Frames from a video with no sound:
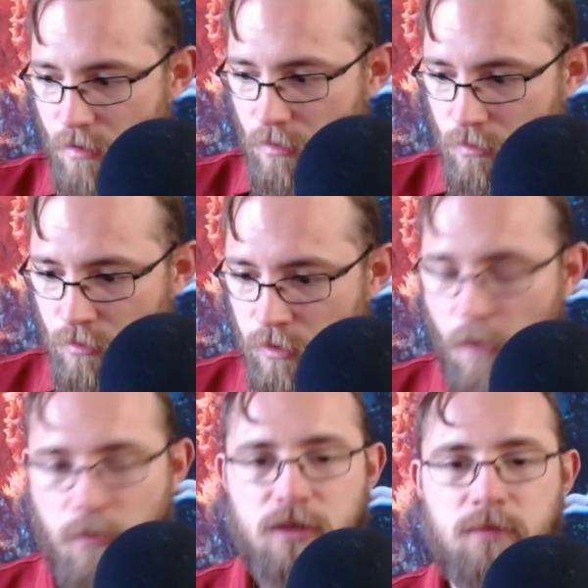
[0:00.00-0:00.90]

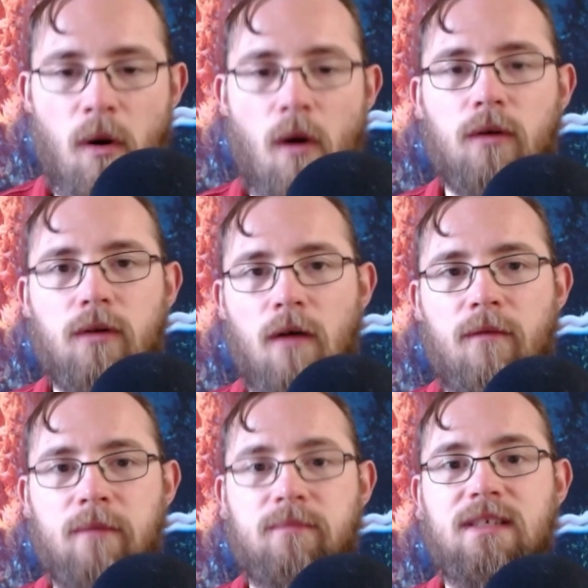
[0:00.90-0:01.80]
lowest part of
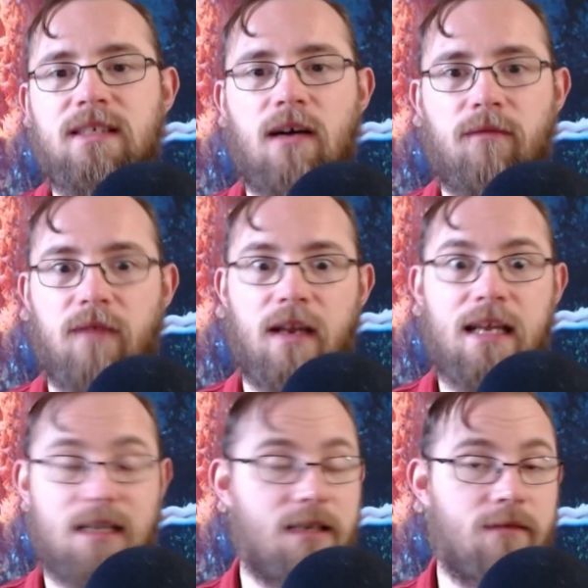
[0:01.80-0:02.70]
himself that
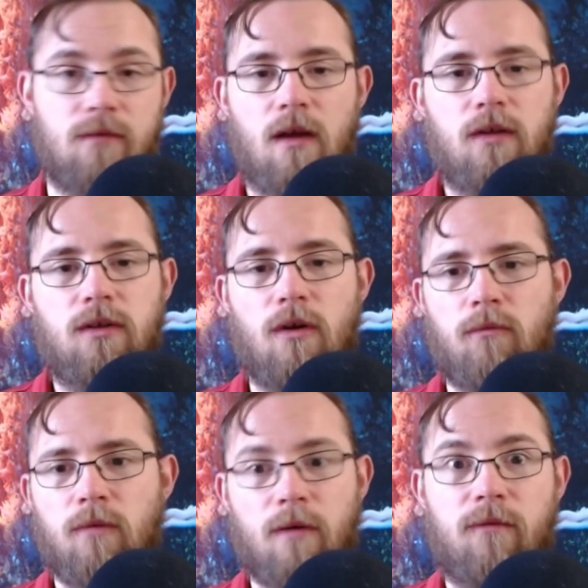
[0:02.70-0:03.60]
he can, you know,
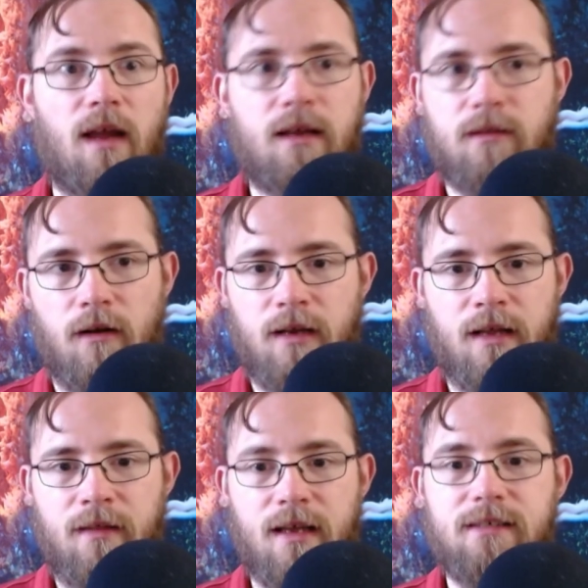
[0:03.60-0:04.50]
reflect on
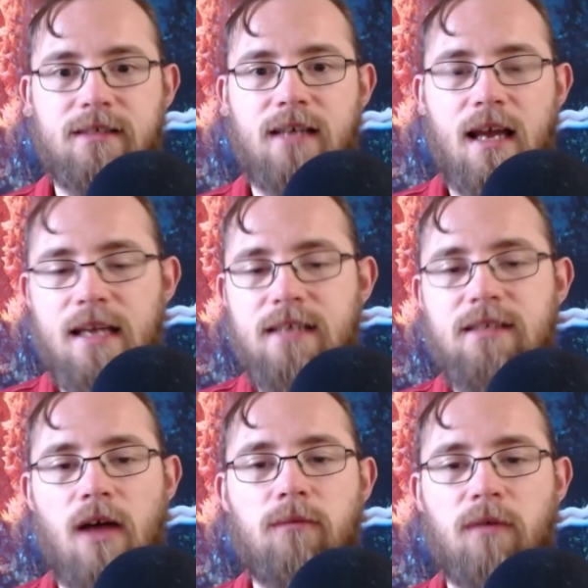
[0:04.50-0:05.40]
in this, he's
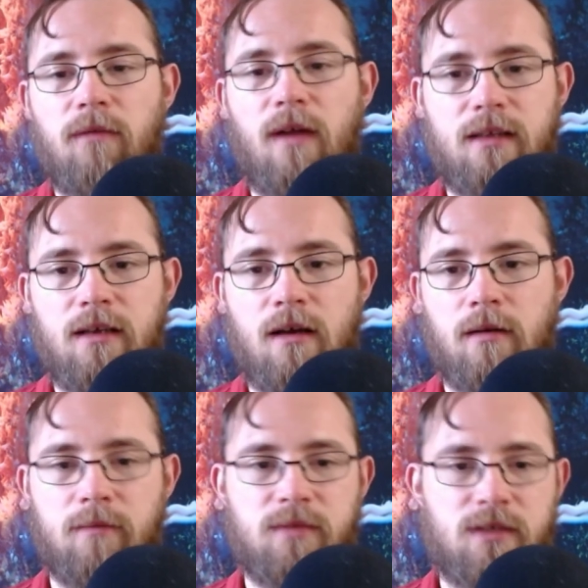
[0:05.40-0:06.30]
not reflecting on
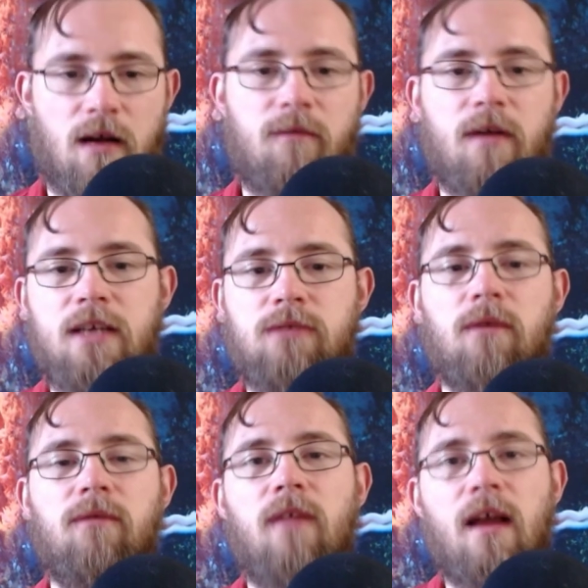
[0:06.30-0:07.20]
himself, he's
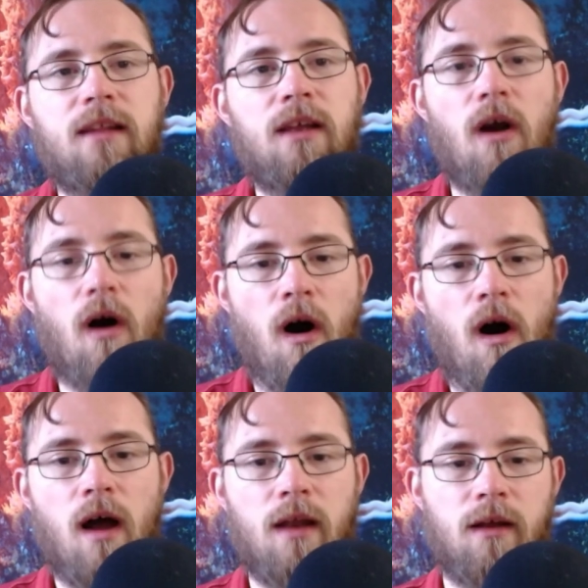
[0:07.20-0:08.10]
reflecting
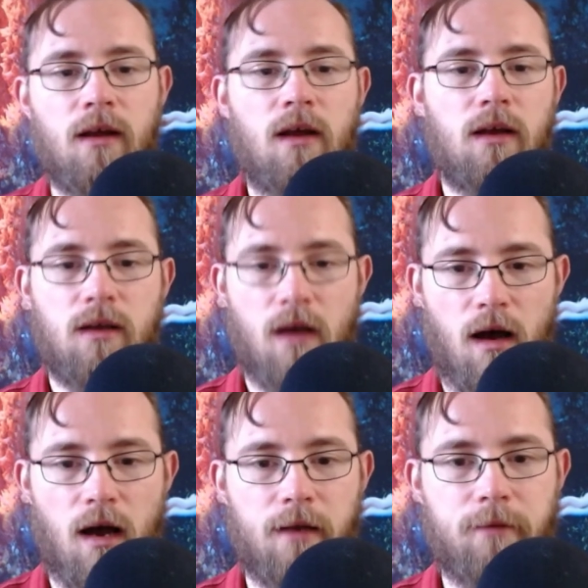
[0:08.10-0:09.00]
on
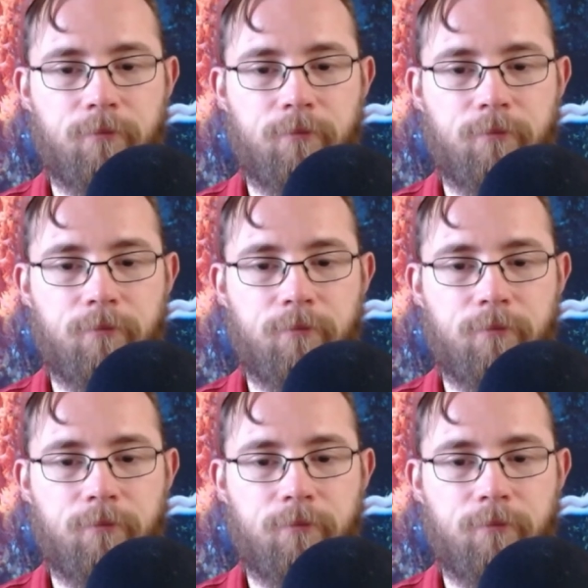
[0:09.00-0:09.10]
God.